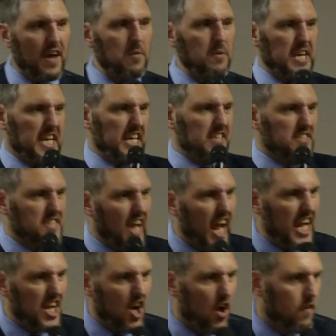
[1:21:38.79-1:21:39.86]
then we can
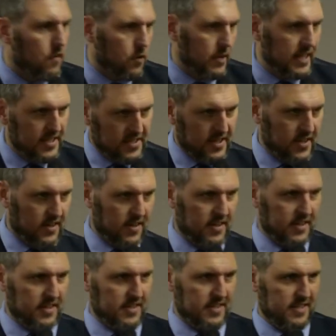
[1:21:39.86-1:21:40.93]
take over easier